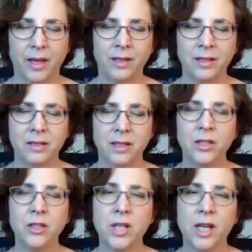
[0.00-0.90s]
and
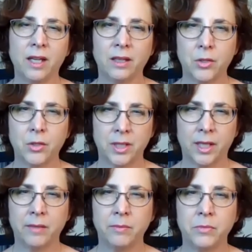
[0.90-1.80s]
continue taking those
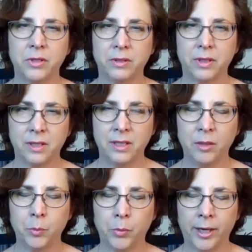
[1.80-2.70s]
nice
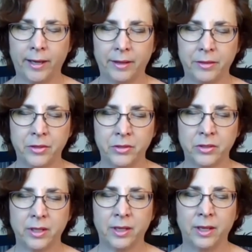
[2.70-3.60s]
deep
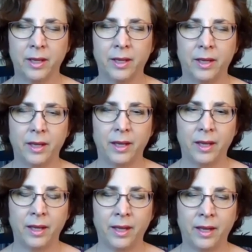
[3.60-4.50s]
breaths
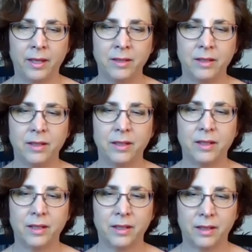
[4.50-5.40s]
and
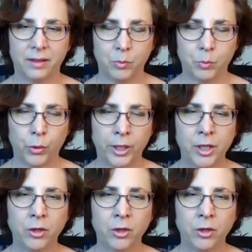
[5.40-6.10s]
bring